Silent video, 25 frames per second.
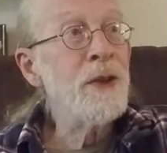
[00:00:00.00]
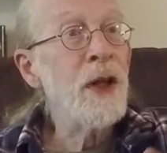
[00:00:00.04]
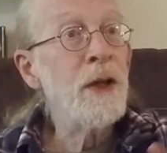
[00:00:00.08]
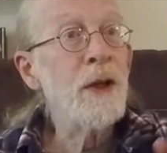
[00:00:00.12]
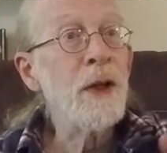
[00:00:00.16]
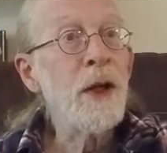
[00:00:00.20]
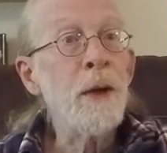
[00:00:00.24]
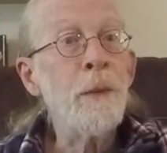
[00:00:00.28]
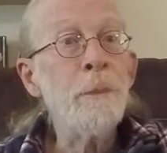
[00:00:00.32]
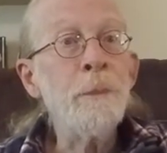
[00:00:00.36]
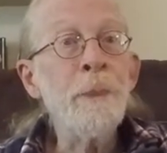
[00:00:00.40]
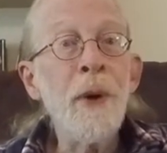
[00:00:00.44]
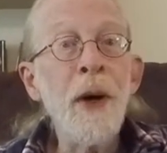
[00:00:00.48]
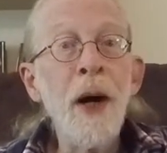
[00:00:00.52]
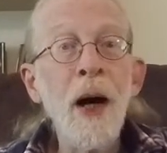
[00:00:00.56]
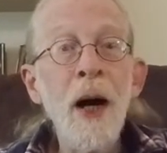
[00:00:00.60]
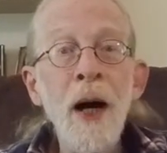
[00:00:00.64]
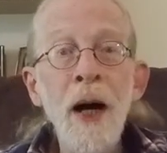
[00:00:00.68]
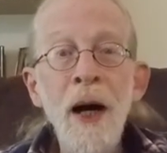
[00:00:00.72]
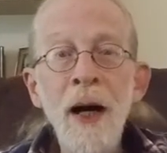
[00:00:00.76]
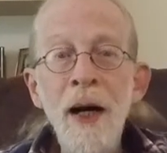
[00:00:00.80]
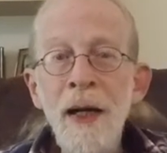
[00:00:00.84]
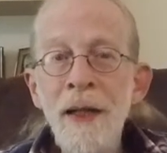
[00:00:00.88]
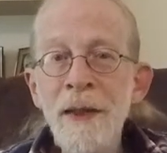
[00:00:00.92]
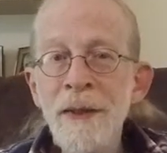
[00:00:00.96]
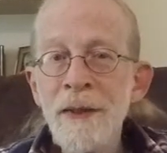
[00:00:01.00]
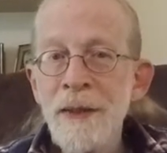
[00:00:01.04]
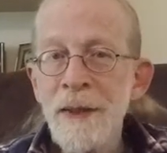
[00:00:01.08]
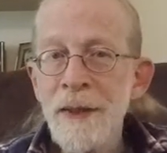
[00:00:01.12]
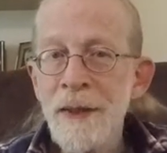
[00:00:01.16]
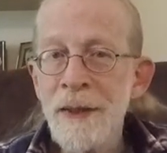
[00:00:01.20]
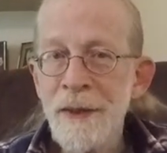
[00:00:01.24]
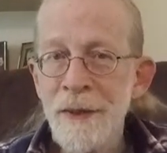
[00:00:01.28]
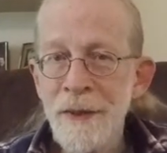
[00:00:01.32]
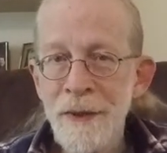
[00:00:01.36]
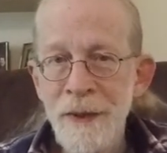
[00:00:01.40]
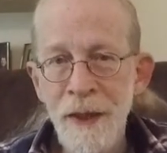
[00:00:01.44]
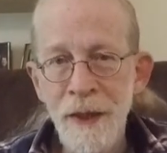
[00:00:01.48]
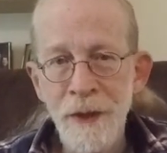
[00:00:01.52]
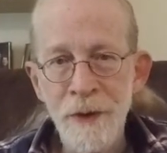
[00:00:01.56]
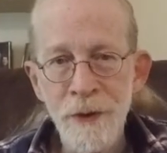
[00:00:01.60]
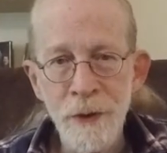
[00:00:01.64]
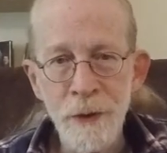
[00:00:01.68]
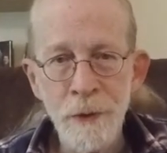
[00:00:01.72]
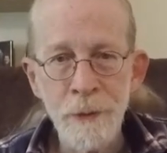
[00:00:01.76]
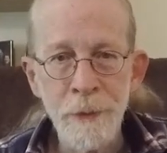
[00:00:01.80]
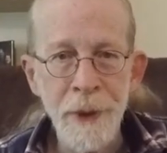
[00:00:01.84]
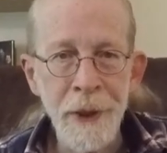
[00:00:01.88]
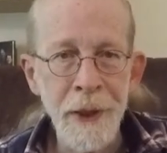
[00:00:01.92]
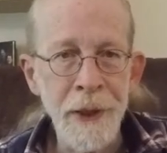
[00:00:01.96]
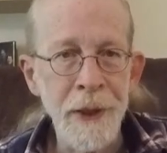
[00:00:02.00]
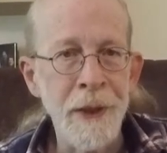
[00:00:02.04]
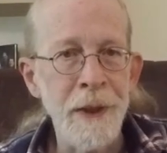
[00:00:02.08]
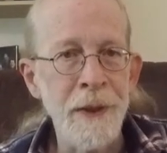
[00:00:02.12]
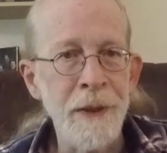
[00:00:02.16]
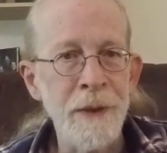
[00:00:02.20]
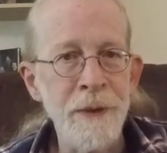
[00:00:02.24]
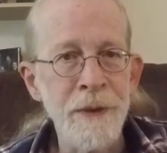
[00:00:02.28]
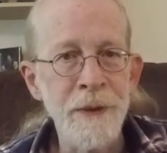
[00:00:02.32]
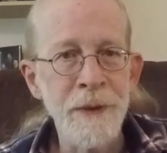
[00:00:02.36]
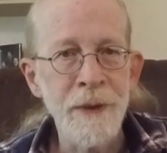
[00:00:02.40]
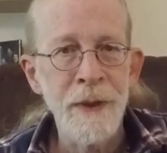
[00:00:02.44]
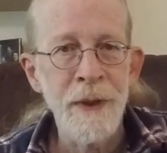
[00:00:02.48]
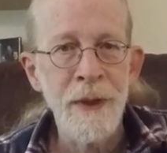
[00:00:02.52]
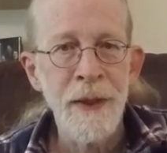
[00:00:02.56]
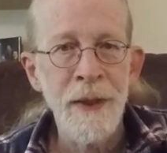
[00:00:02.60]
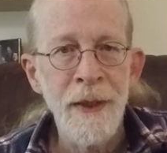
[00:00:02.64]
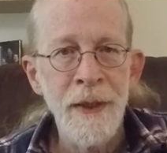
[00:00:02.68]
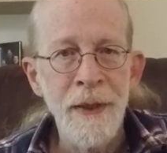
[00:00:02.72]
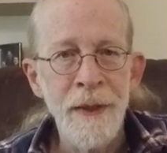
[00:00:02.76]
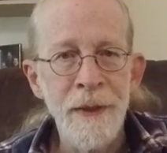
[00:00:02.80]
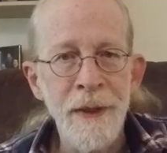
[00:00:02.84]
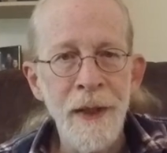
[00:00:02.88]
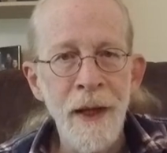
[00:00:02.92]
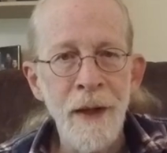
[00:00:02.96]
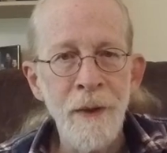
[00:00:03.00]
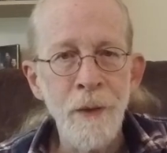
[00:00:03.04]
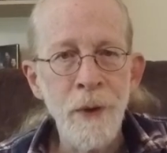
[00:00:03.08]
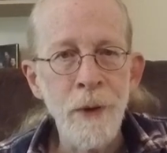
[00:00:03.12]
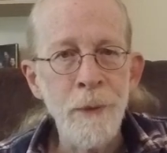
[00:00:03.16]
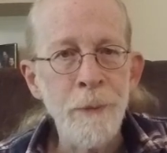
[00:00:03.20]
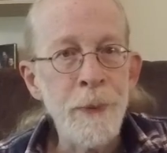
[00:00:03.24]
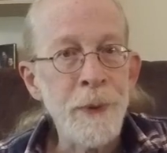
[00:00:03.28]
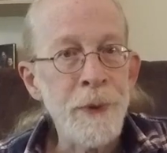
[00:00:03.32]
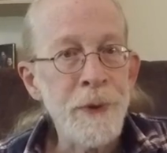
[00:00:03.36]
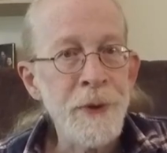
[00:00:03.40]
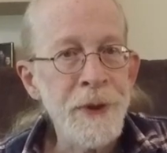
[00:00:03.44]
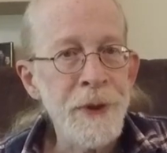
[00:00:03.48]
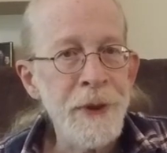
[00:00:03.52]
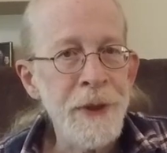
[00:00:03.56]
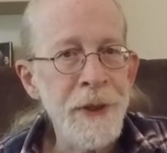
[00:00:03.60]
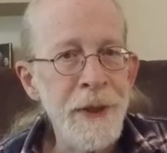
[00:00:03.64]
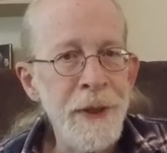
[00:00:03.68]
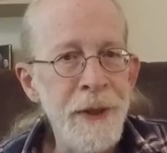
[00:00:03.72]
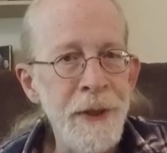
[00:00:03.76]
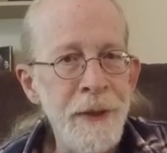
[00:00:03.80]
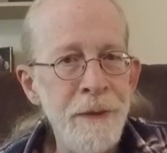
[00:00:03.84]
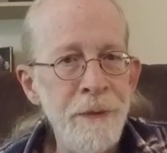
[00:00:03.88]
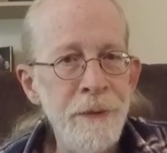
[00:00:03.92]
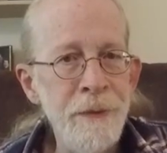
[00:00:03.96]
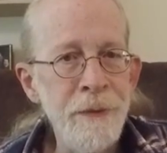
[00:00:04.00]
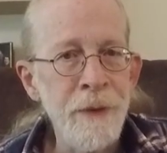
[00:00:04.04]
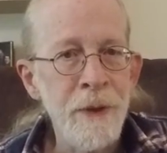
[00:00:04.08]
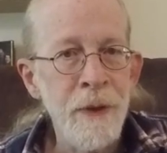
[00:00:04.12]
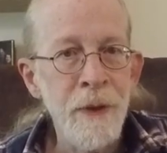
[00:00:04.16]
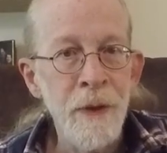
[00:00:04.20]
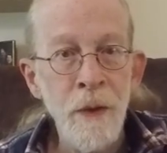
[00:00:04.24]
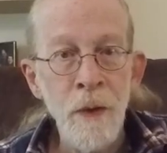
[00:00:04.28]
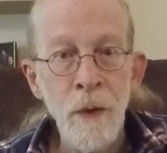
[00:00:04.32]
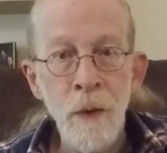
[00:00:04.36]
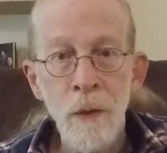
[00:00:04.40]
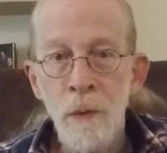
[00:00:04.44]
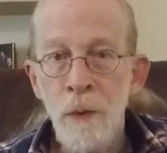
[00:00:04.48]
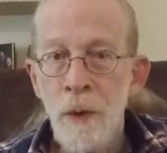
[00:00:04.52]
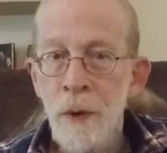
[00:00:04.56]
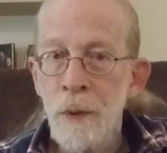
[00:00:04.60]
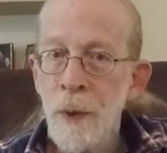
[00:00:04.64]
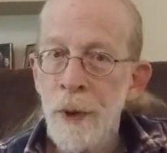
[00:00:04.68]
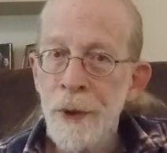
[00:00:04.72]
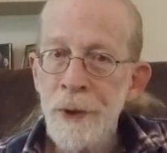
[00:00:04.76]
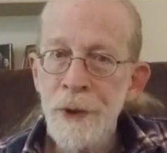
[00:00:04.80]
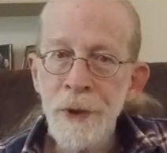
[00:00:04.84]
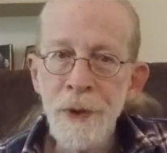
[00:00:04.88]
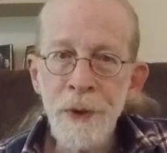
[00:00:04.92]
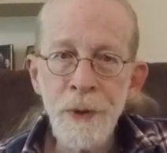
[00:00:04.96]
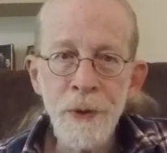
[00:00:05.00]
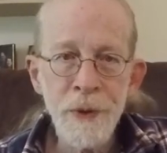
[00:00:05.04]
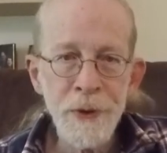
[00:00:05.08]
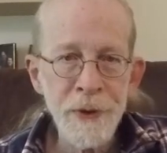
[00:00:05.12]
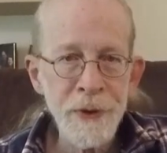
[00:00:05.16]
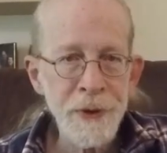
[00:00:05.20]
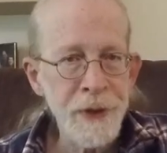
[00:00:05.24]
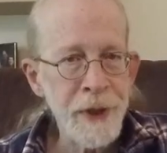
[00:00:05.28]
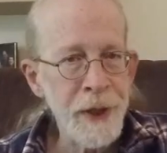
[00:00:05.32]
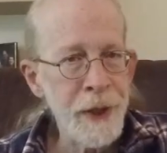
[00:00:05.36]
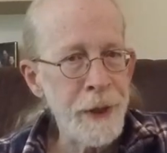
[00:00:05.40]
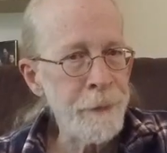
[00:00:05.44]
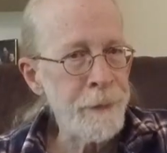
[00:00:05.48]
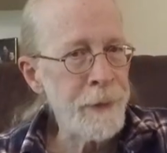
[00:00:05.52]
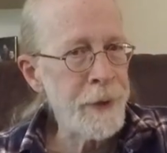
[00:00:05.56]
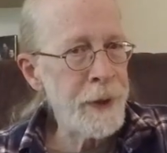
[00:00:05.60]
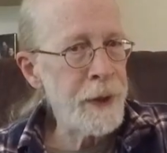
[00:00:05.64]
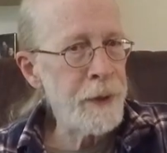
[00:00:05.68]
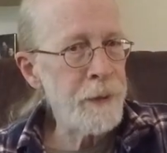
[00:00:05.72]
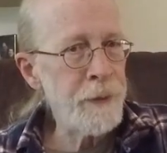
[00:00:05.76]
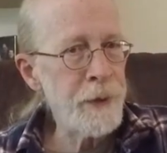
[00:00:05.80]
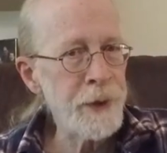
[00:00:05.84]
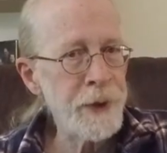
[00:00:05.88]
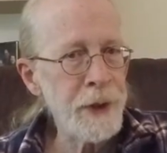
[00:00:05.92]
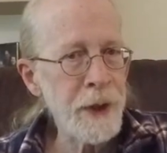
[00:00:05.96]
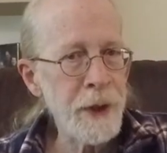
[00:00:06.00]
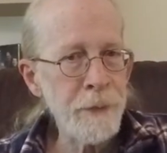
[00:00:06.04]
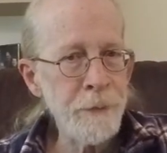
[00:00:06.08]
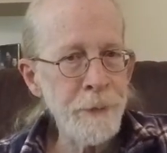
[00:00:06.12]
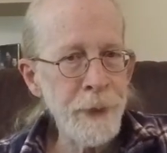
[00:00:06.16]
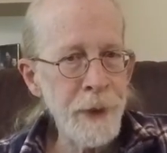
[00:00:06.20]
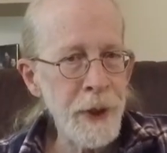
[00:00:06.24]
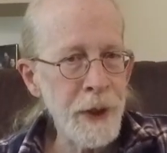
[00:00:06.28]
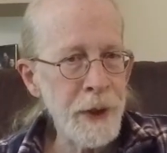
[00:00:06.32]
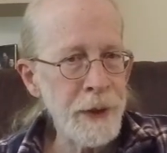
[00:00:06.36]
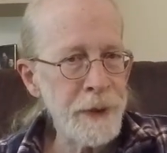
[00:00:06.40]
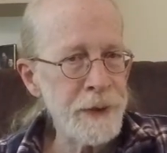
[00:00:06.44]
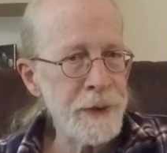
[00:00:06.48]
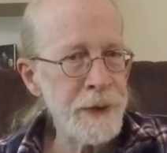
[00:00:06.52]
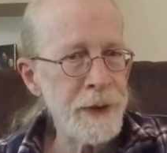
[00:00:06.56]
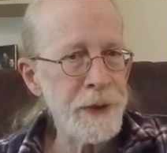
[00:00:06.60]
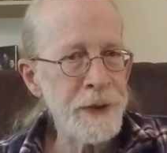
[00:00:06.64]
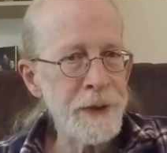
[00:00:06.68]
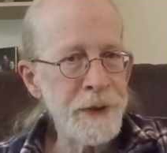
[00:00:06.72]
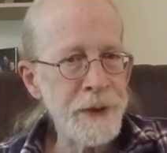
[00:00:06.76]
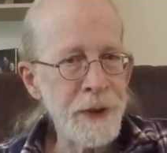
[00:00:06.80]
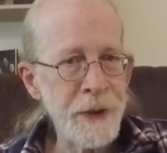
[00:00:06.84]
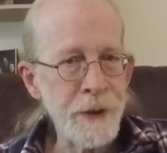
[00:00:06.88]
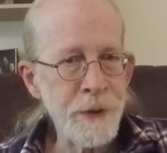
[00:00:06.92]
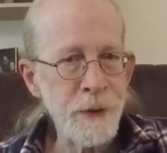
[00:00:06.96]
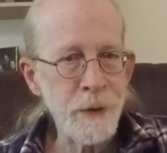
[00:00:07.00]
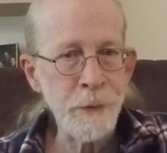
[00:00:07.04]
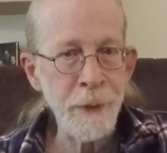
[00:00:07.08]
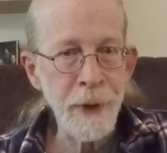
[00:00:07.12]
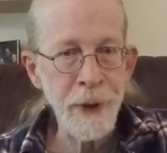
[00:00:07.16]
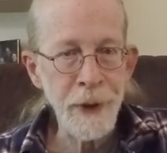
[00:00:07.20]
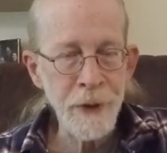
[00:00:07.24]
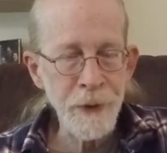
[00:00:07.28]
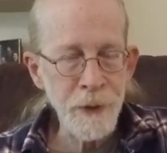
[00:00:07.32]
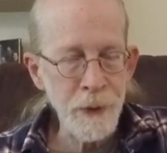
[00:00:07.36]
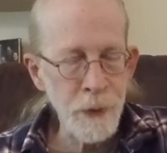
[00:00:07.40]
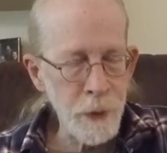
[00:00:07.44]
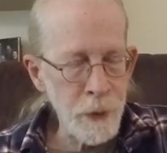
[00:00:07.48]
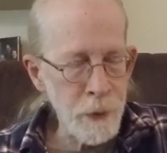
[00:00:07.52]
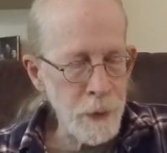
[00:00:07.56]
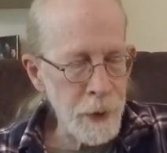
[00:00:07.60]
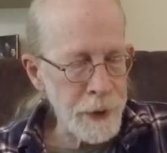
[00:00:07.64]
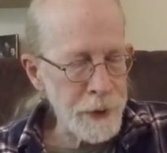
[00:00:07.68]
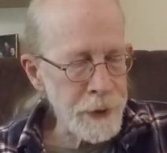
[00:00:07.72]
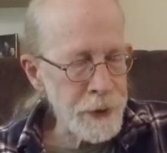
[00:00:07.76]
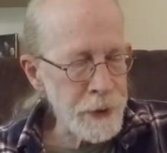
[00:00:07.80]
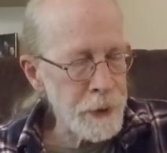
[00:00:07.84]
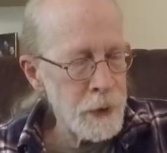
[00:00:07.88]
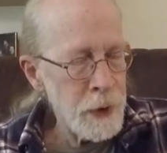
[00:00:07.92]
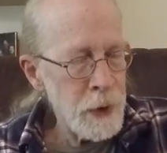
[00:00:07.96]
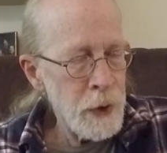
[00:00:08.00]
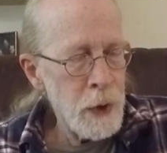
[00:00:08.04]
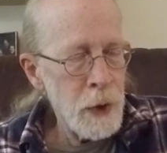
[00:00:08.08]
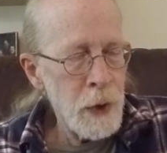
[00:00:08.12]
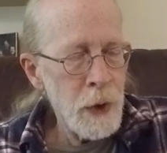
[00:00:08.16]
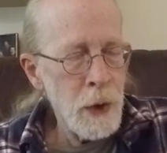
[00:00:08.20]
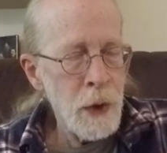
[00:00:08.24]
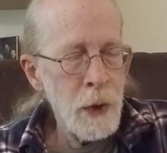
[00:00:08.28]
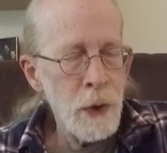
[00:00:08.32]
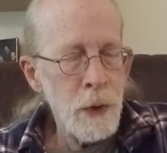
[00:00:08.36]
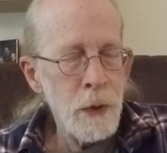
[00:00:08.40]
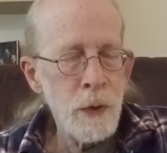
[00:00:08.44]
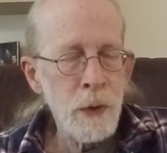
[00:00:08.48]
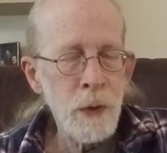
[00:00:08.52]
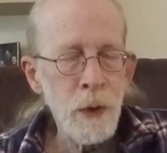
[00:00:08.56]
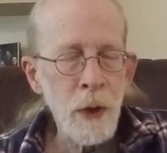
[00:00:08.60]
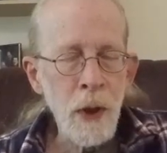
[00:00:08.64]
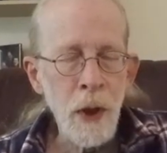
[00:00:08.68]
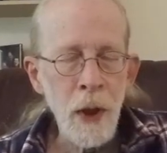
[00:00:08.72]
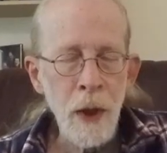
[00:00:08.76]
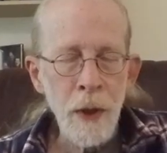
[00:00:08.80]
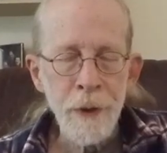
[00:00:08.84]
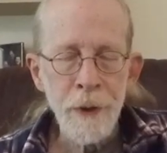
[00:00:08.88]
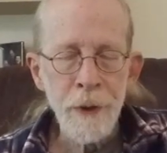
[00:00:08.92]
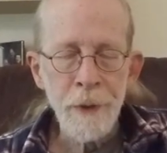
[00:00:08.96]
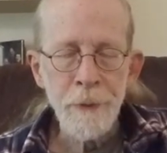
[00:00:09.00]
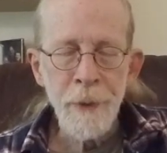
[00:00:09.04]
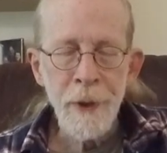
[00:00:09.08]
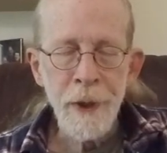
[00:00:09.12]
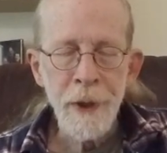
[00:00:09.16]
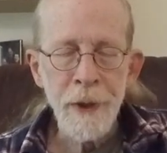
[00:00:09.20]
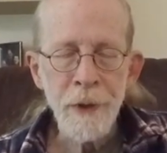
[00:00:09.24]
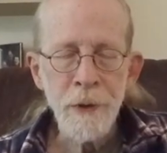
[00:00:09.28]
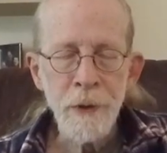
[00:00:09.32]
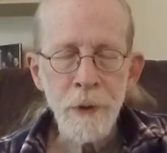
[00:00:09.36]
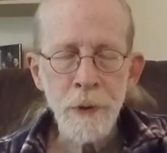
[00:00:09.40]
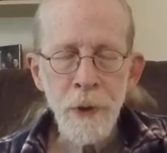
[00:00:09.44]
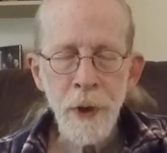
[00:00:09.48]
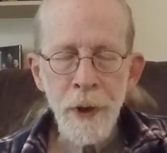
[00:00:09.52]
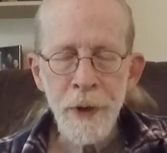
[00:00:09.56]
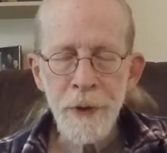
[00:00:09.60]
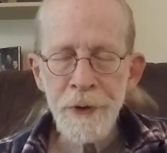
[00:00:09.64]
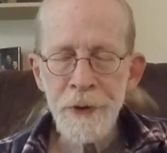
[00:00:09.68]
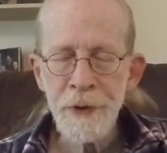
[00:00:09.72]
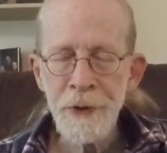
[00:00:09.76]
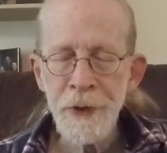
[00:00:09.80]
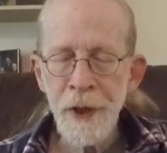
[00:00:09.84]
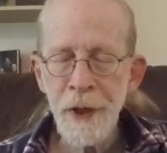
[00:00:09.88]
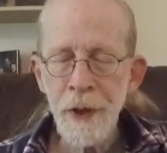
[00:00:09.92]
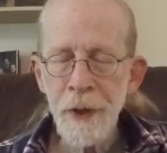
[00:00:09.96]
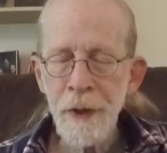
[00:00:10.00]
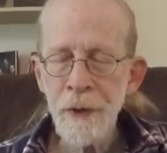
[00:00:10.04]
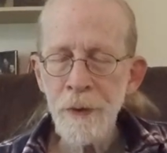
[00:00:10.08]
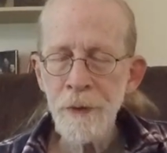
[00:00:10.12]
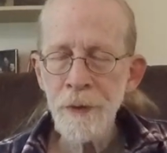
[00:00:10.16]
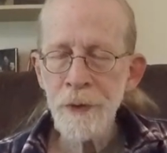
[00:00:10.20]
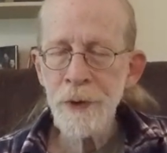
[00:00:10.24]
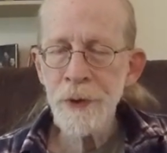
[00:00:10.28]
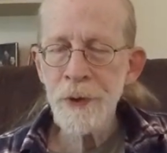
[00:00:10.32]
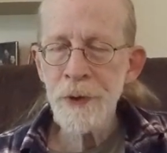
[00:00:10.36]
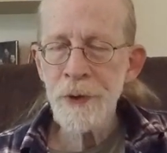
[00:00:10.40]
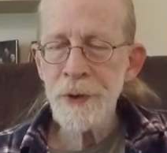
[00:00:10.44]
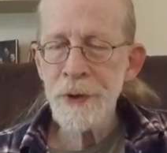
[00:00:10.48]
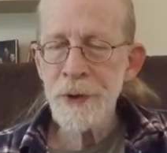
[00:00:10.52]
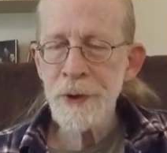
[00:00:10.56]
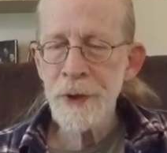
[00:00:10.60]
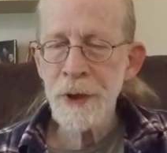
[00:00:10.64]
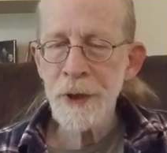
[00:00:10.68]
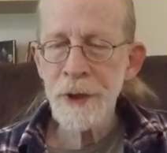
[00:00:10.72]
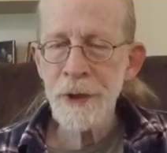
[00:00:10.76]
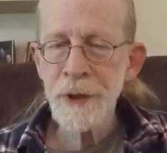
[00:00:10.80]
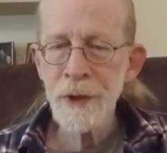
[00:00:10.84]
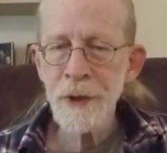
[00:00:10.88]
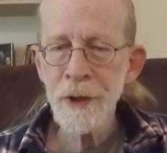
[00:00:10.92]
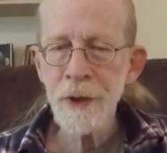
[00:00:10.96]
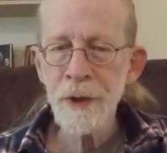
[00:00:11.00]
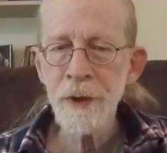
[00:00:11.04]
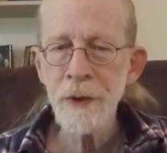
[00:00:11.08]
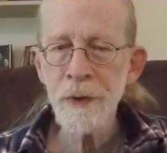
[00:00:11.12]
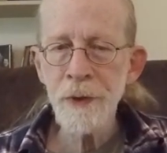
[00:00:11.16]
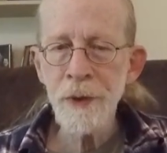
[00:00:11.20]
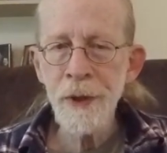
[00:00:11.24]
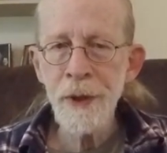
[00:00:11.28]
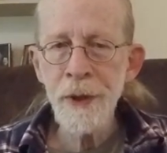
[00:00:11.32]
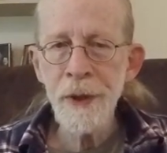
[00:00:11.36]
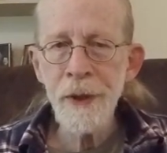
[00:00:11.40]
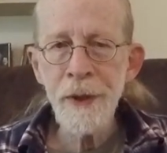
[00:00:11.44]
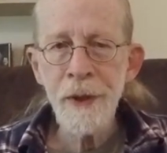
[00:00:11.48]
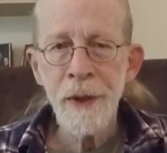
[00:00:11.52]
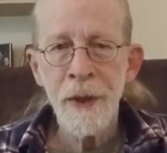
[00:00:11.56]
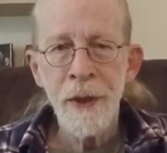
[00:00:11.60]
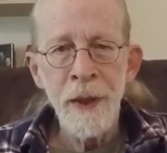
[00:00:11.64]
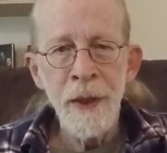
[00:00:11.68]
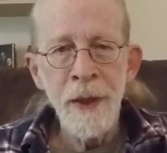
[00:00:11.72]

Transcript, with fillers: composite essential meanings that we perceive. We want to do the same thing with the composite essential meanings. We want to draw them into ourselves to such a degree